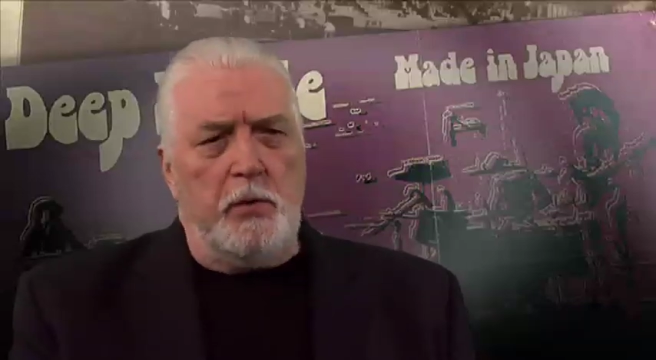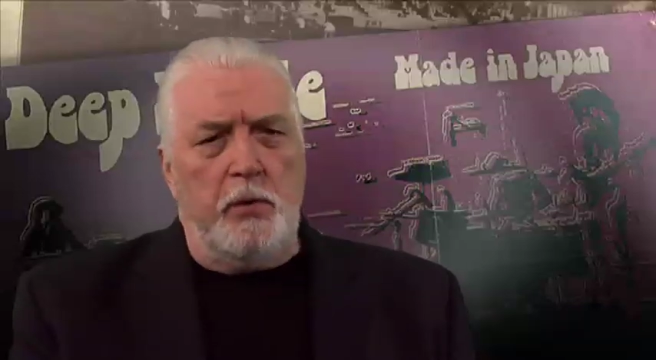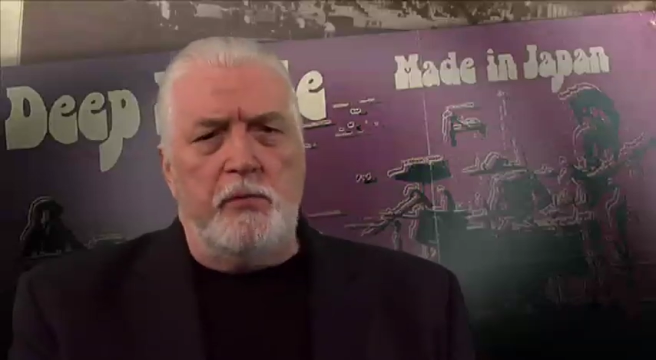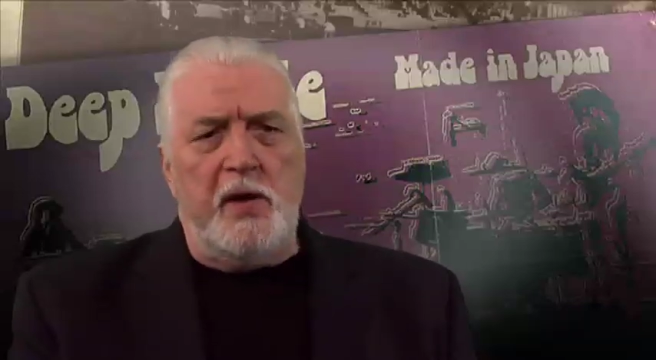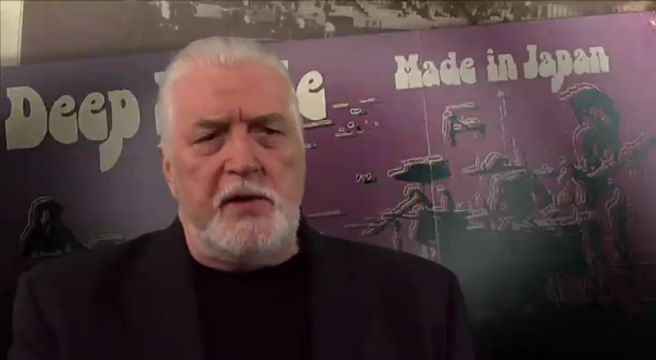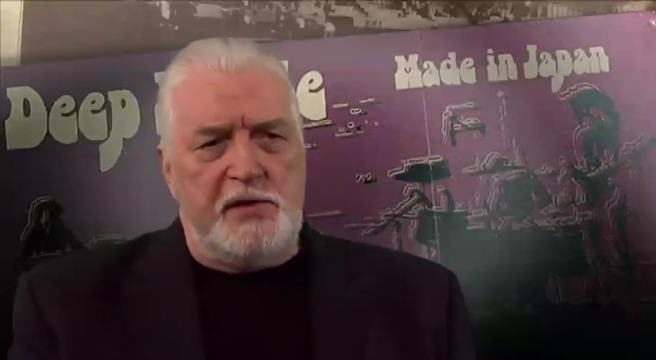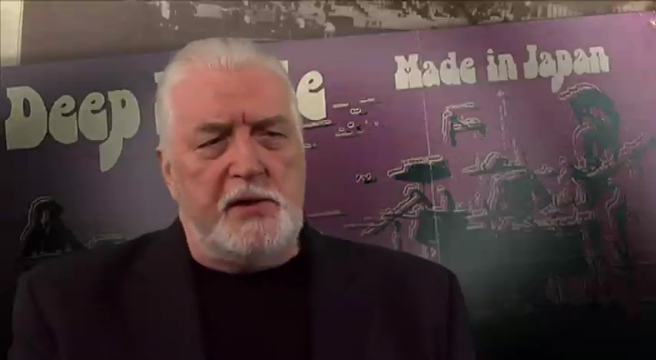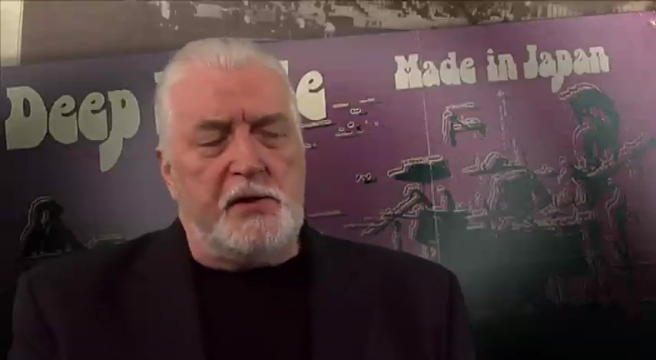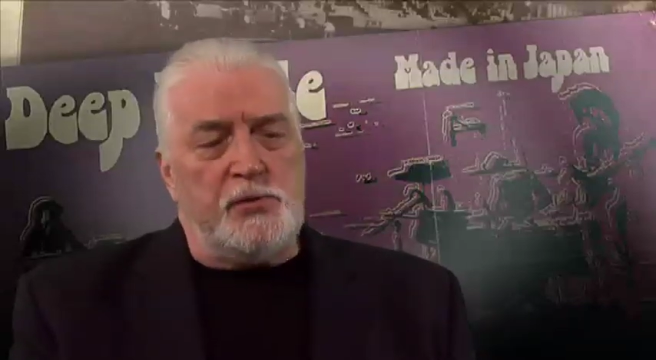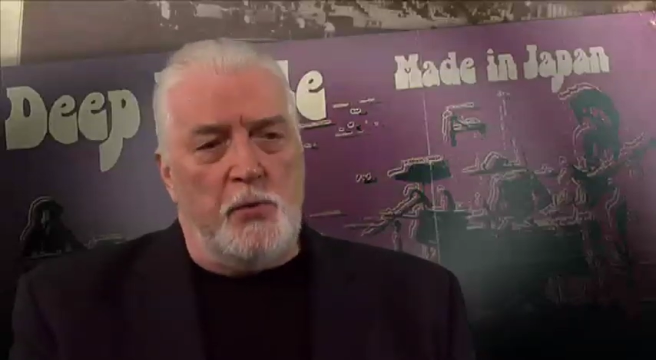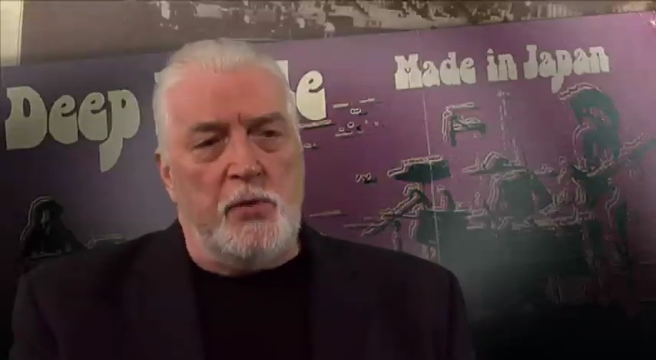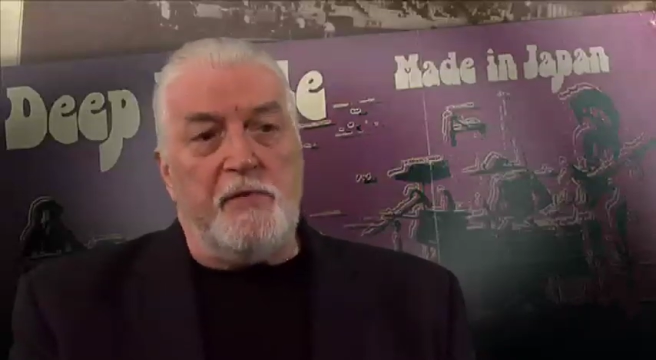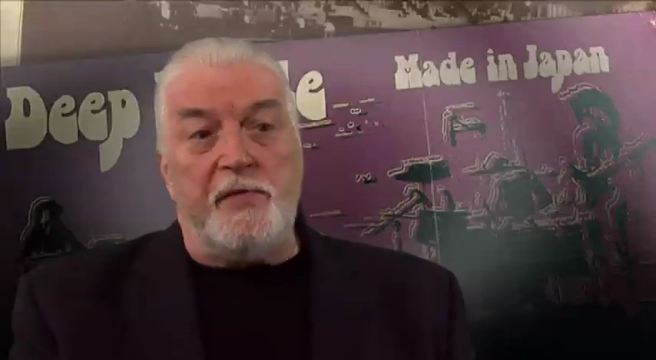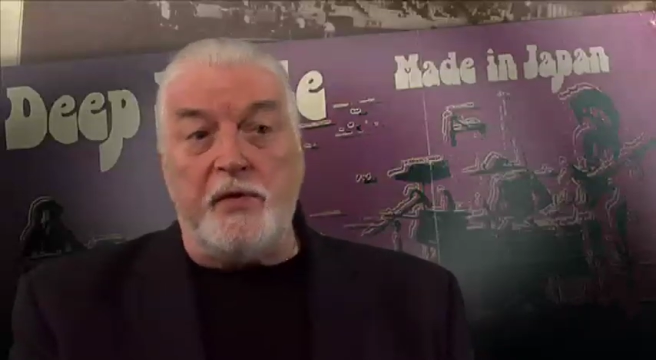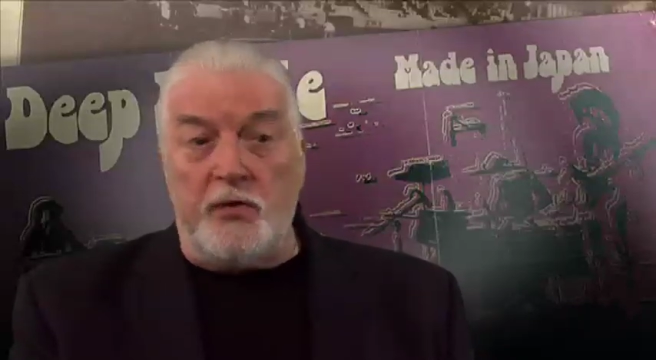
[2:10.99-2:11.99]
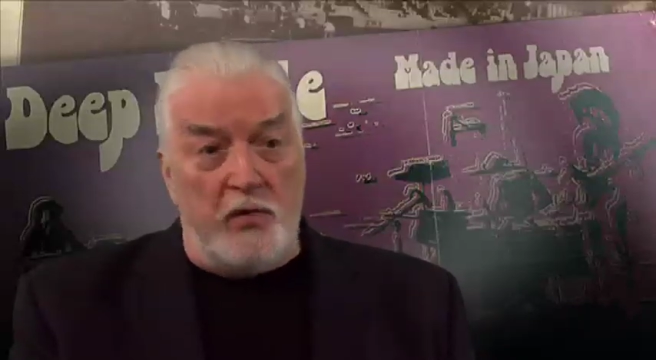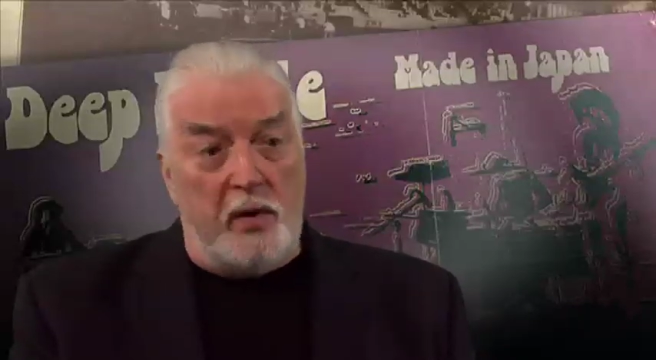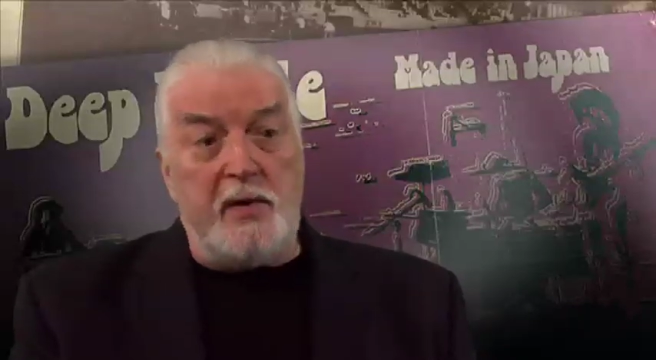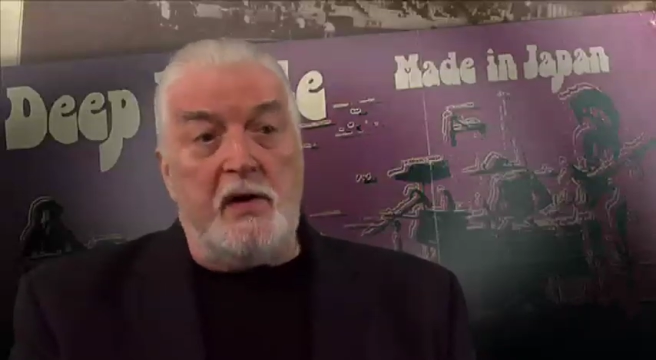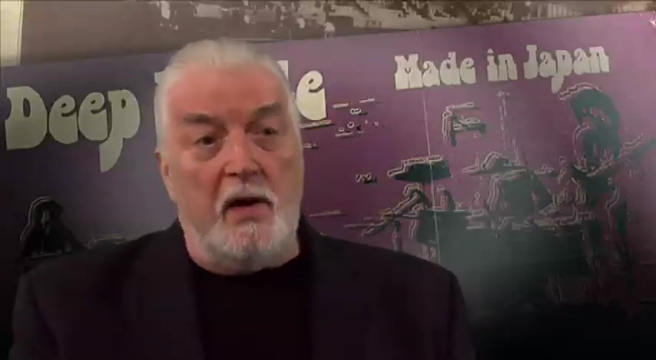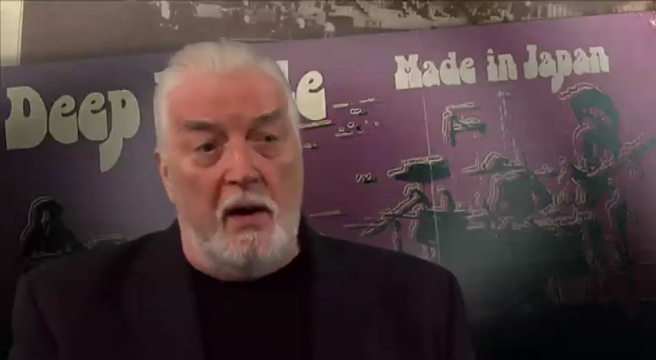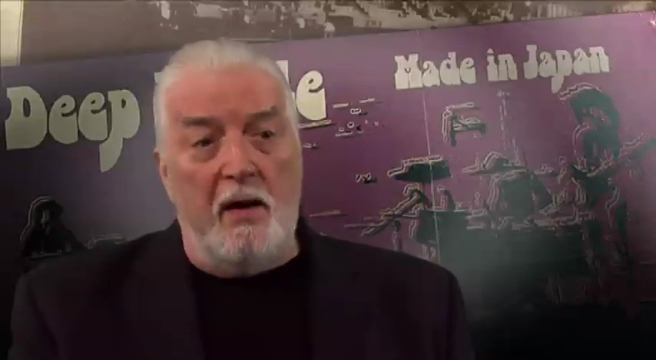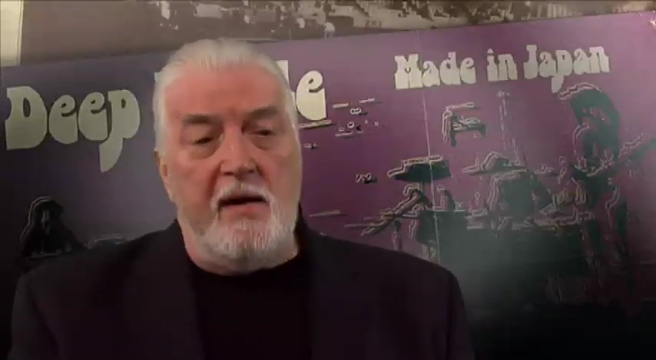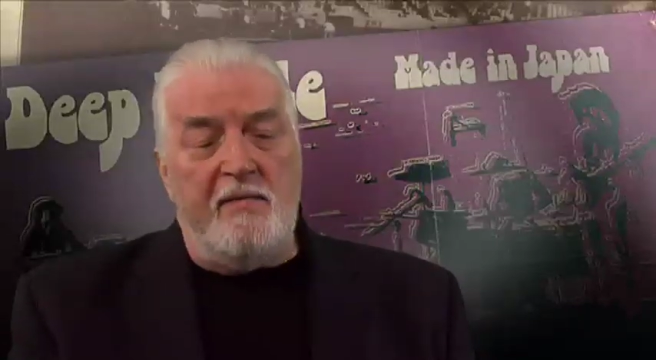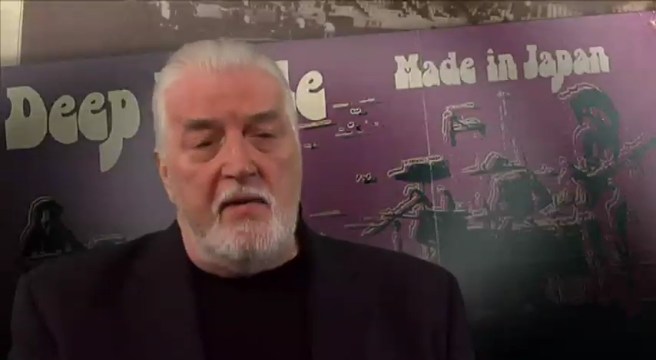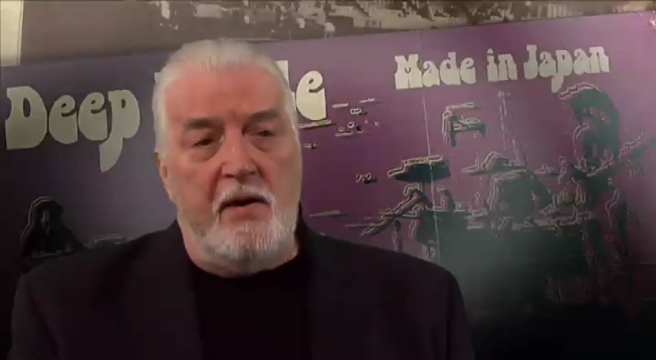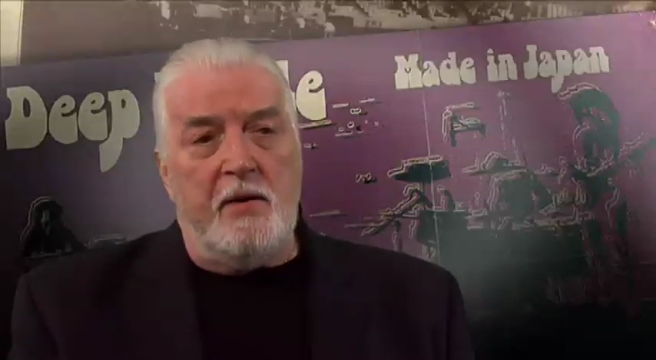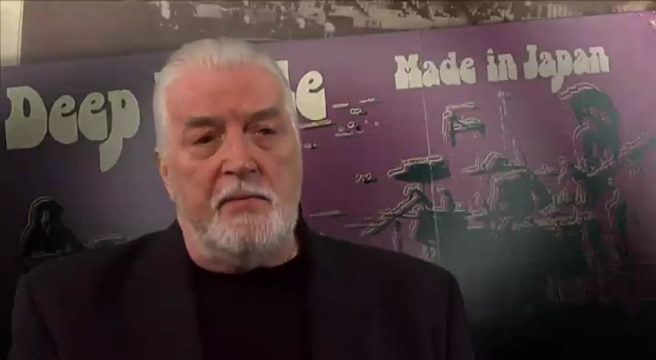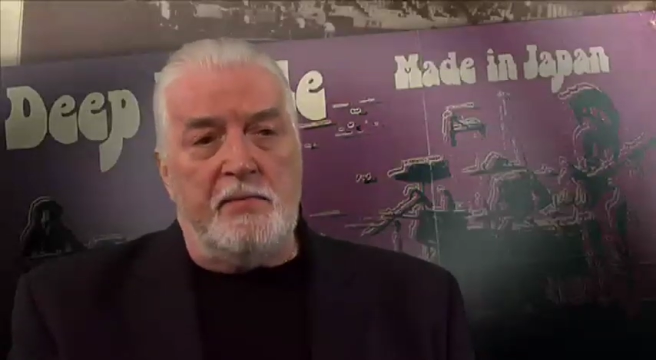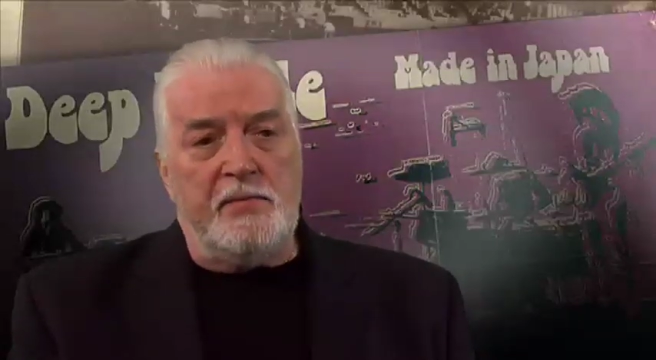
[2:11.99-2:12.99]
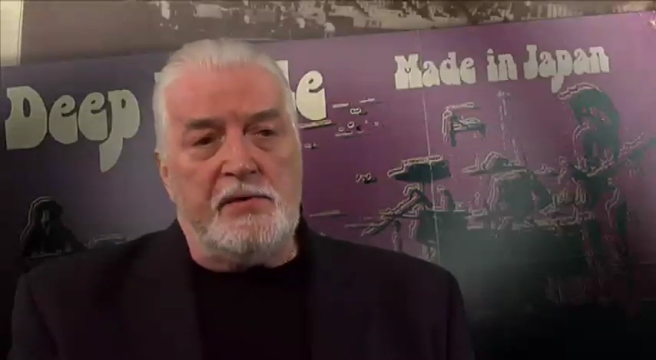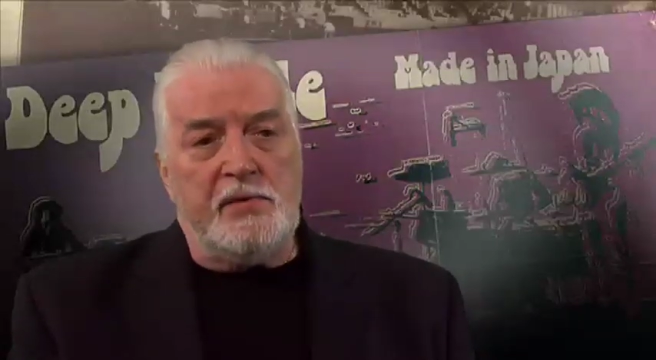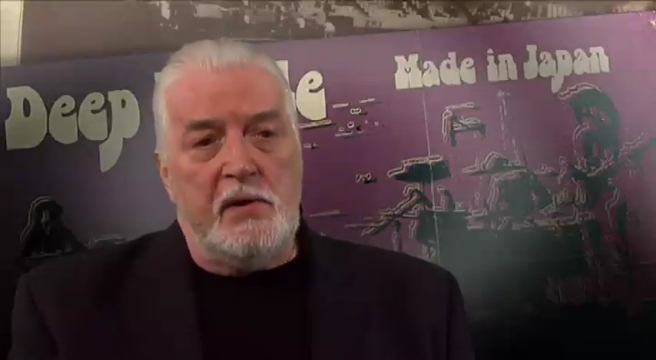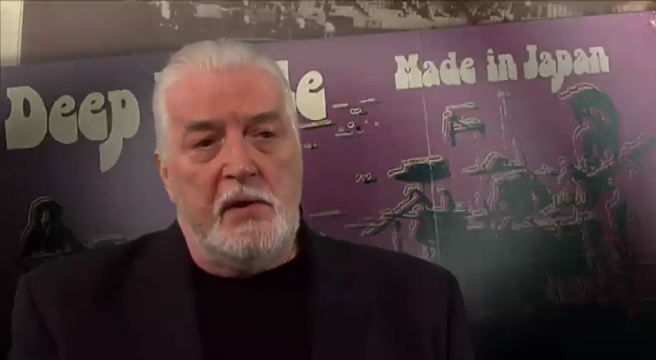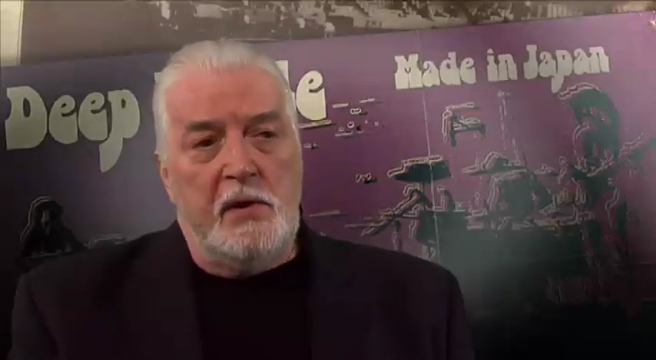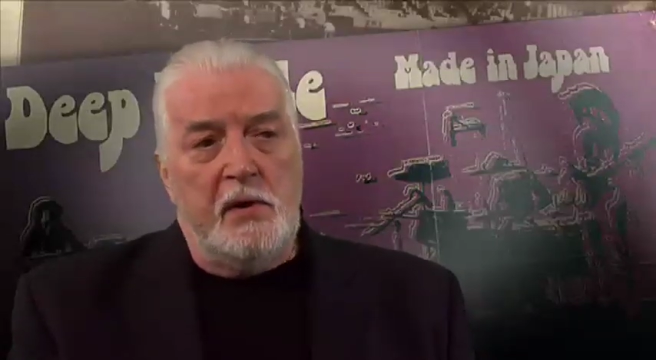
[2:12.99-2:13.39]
rate it as one of the great live albums,